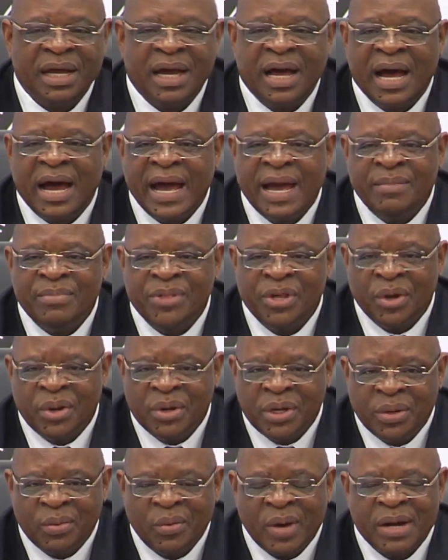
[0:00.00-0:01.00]
I am the
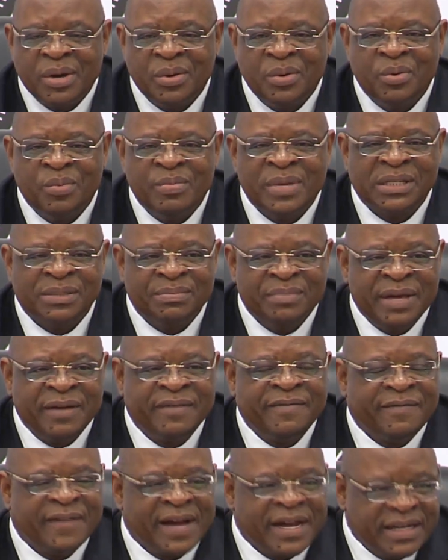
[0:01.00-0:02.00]
only one who must make
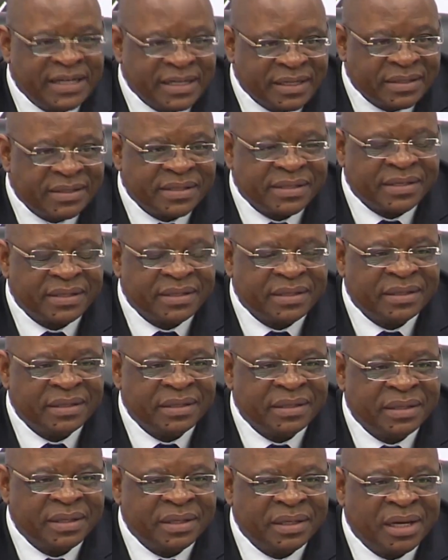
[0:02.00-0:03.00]
findings
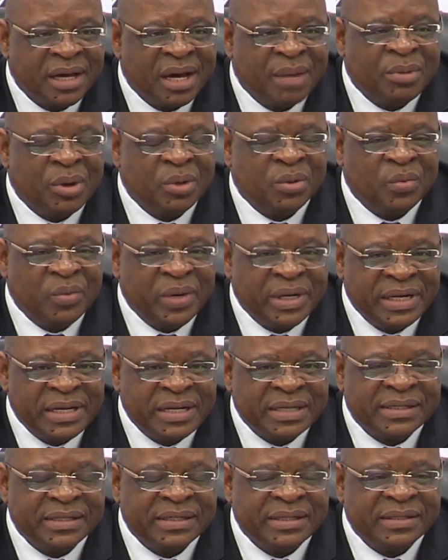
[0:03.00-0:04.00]
about
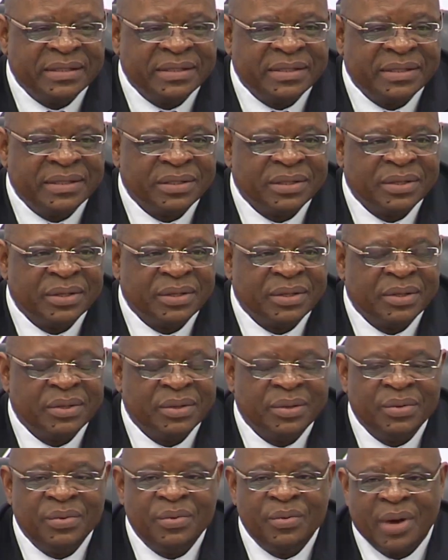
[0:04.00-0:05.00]
witnesses
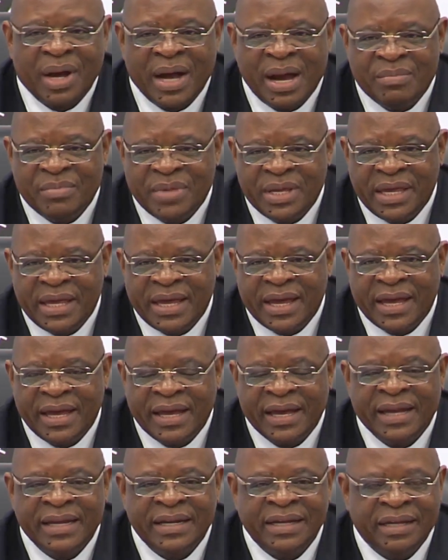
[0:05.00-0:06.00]
who come here
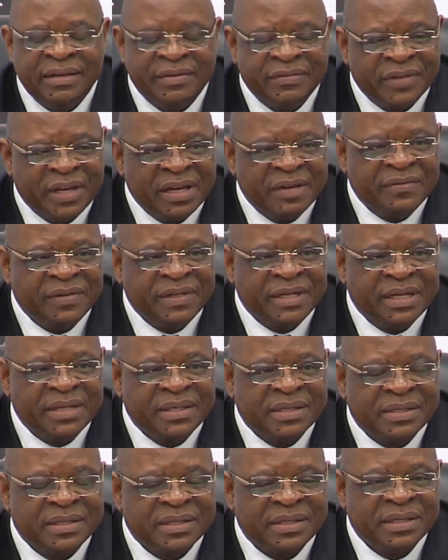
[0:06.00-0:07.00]
and give
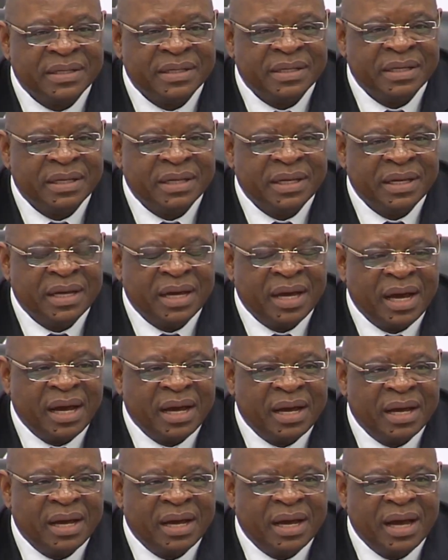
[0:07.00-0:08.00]
evidence
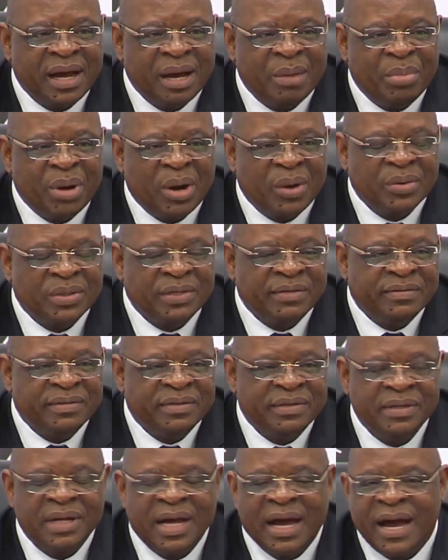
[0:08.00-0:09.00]
about
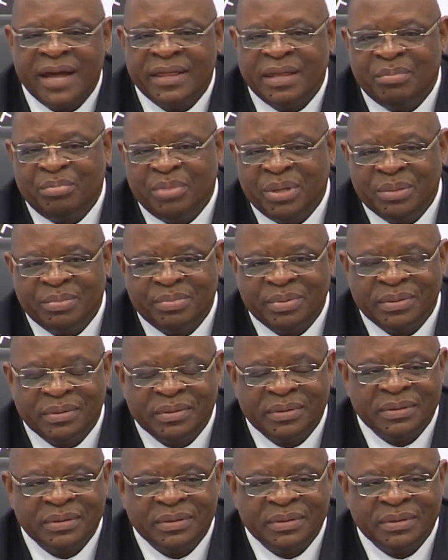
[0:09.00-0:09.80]
other people